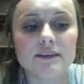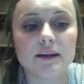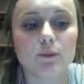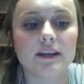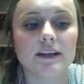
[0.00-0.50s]

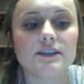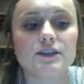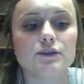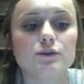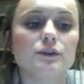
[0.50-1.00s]
and we need
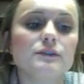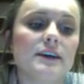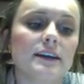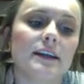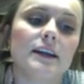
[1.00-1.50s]
to use
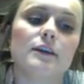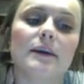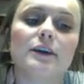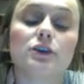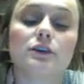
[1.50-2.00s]
that data to
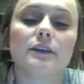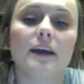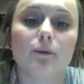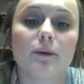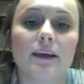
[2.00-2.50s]
make sure
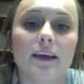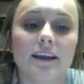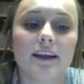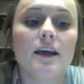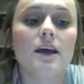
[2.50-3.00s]
that we can